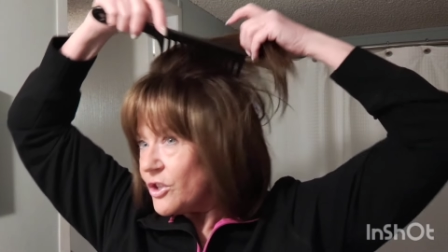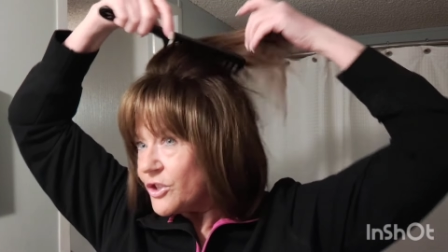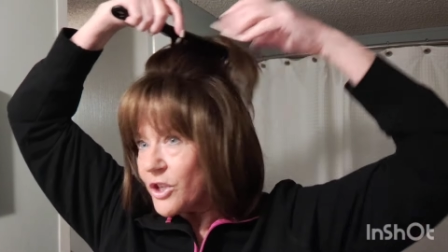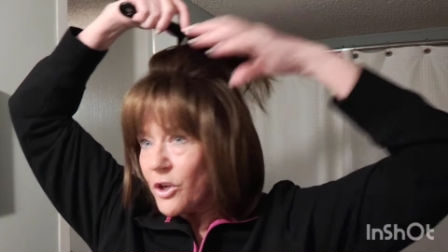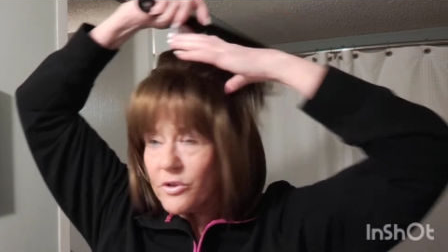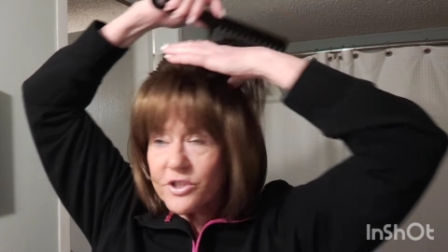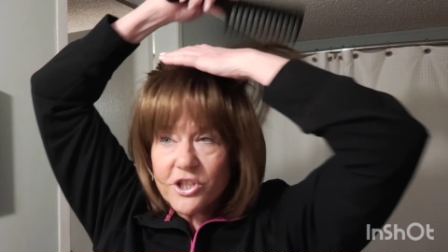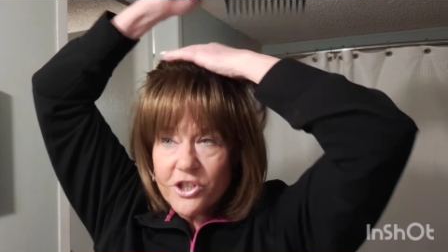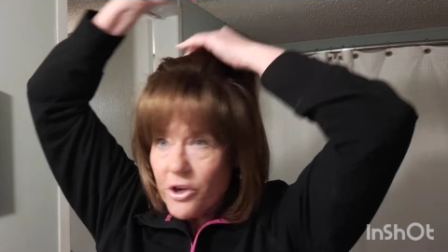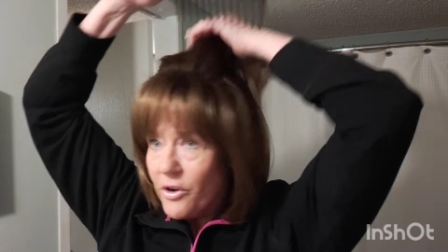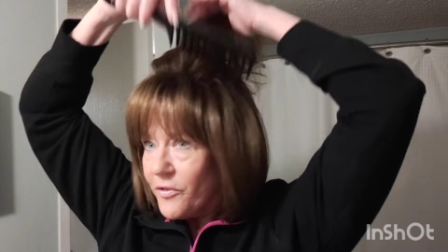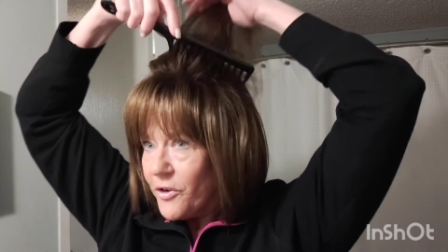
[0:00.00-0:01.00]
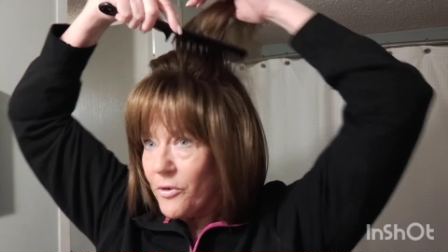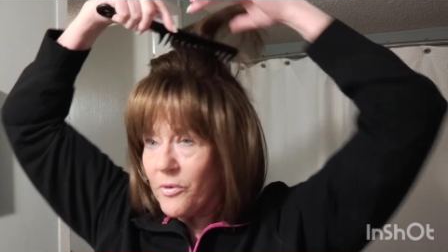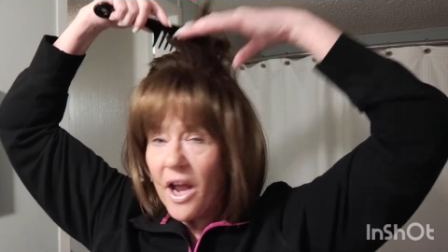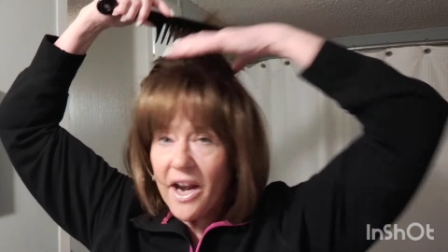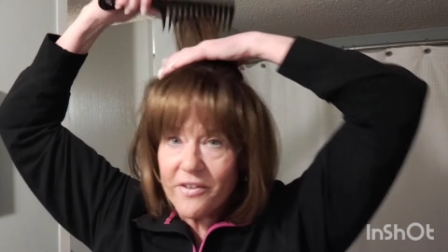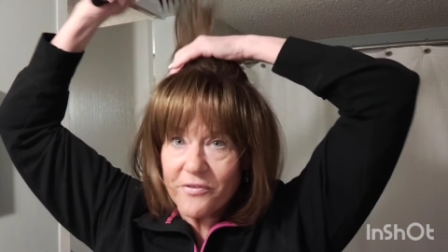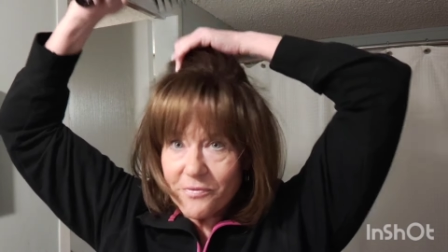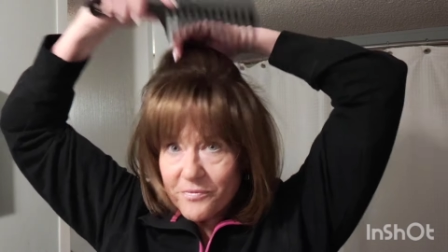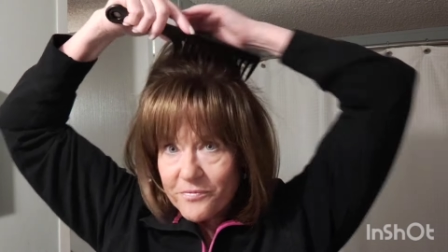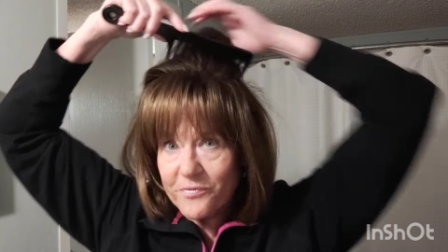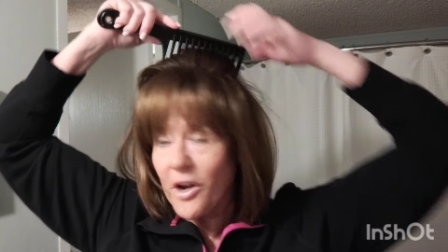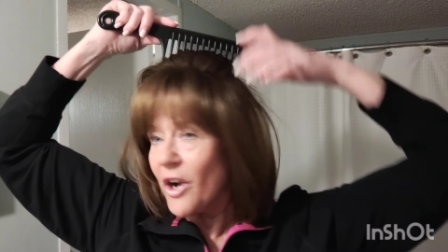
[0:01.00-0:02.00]
So to know if you've got a,
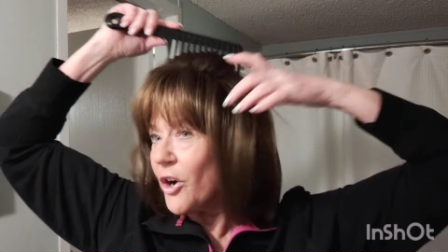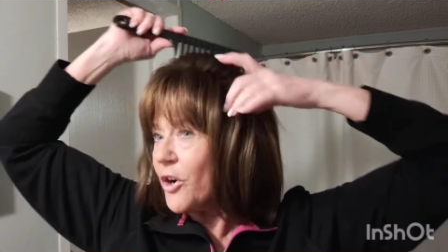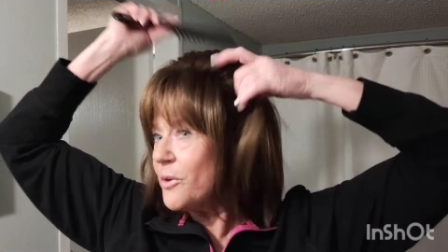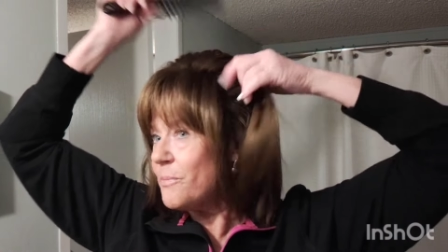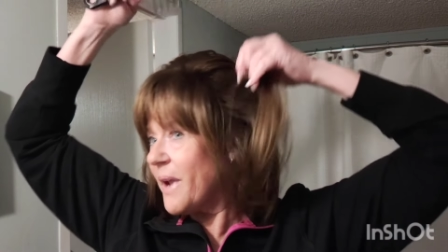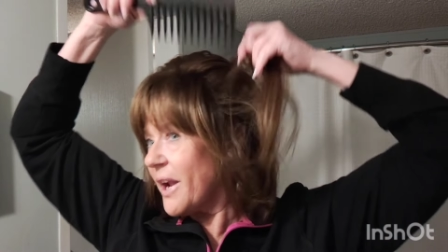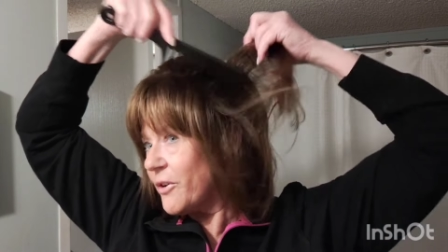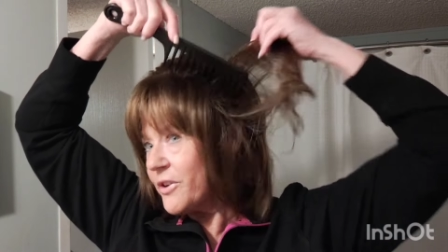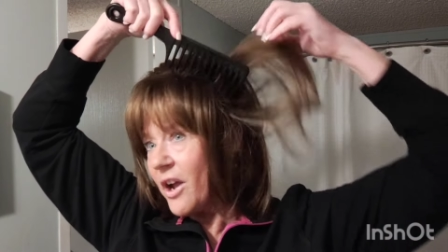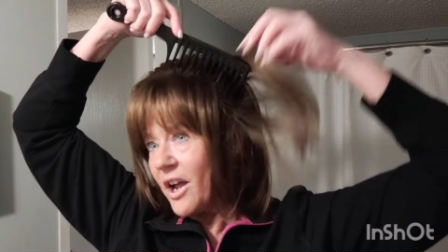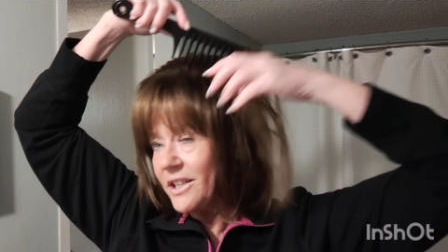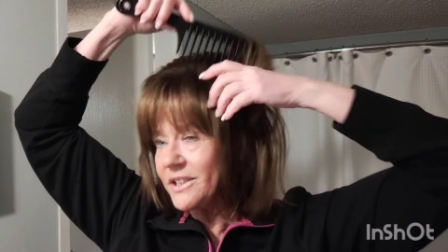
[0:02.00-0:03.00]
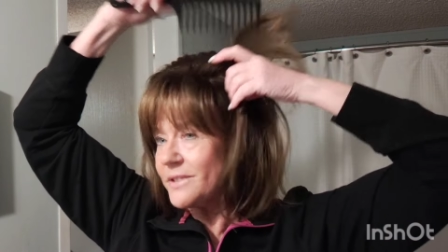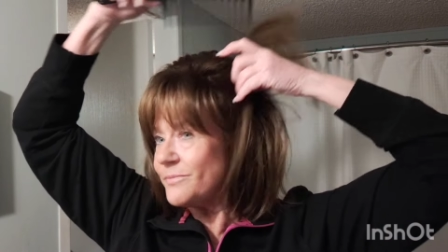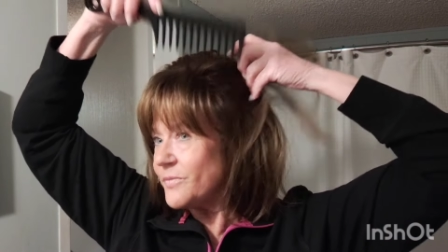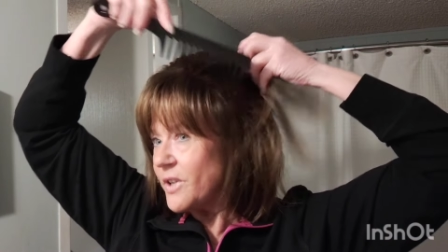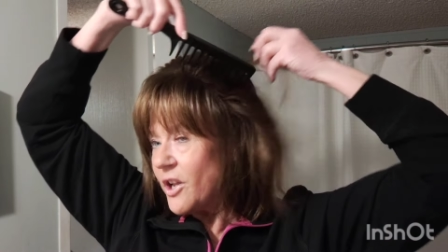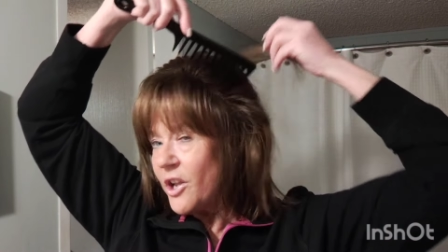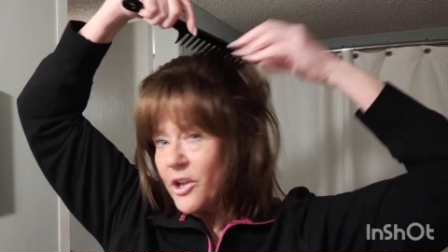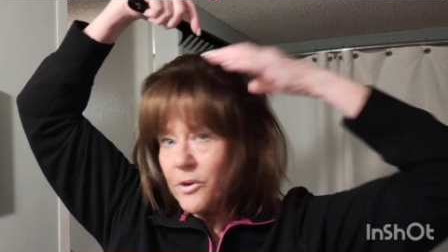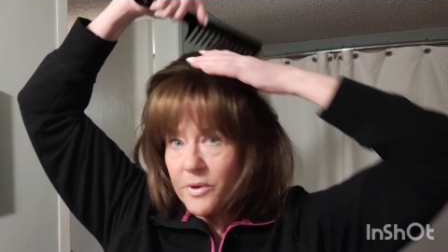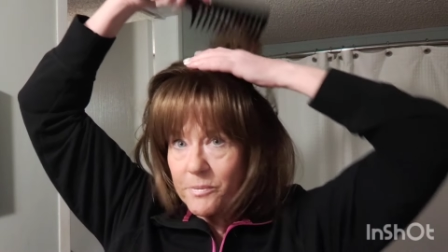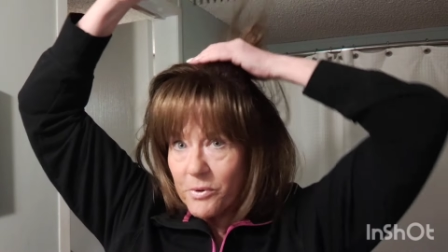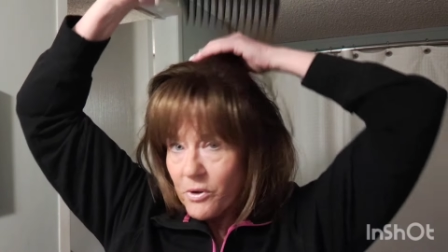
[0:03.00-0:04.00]
a curtain bang or not,
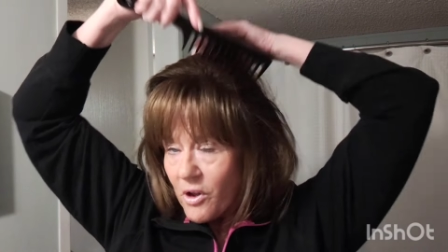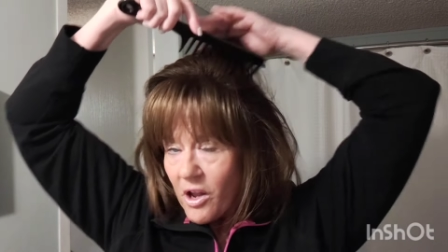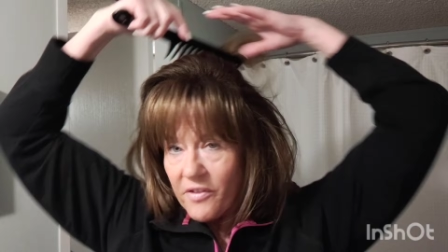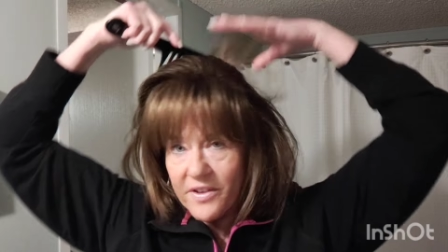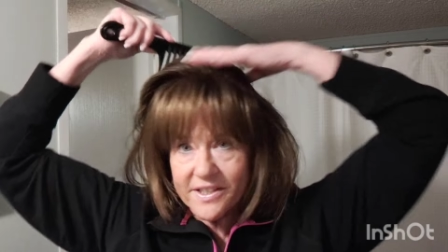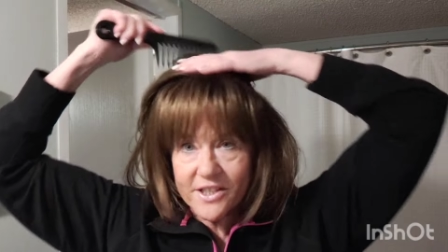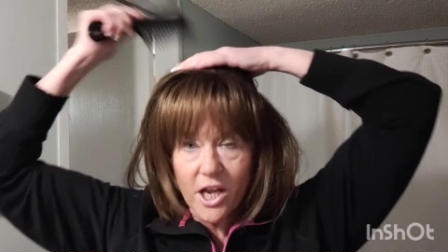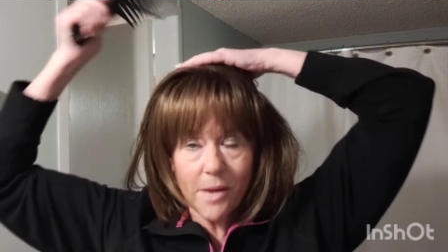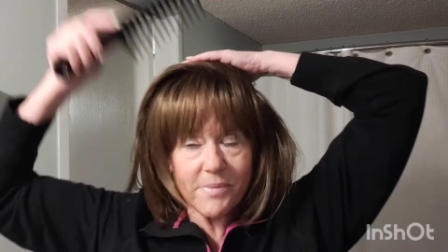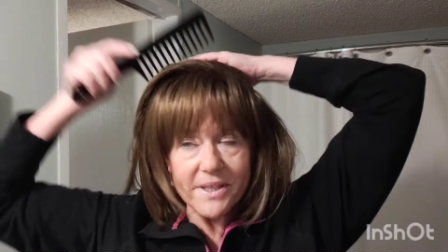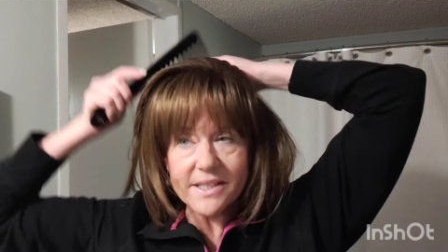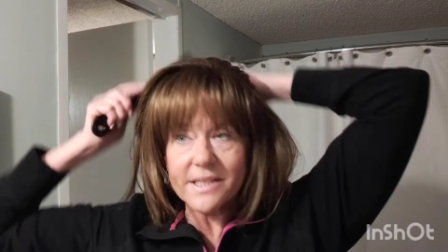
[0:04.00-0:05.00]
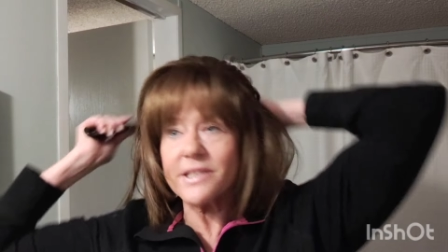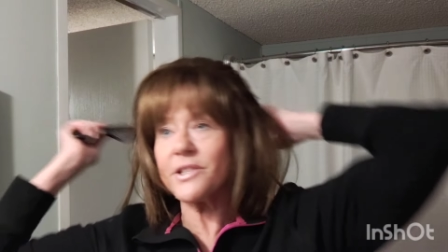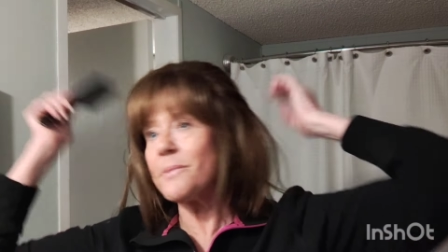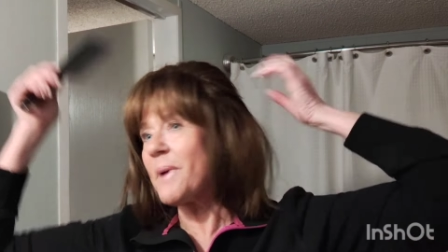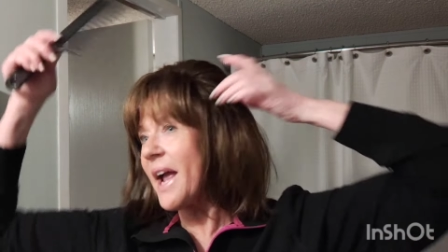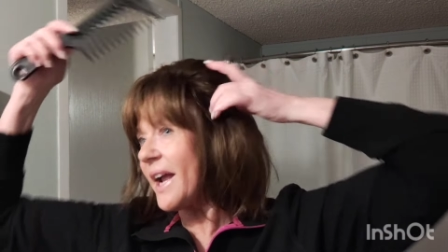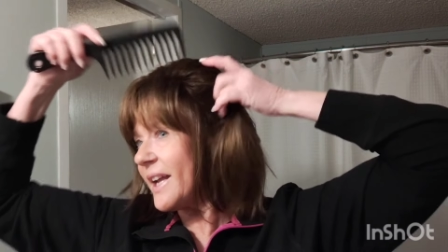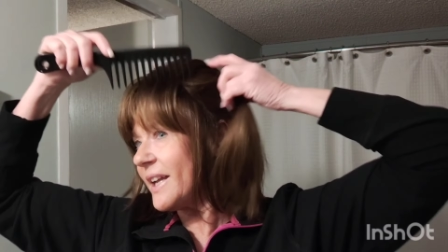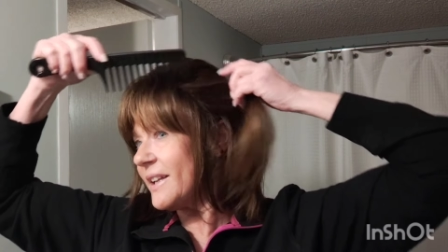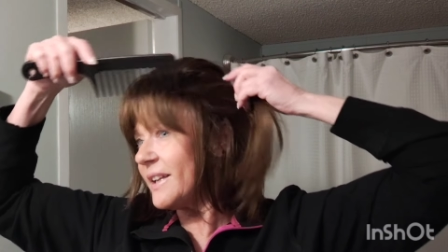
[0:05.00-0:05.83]
you're going to pull all these top pieces to the back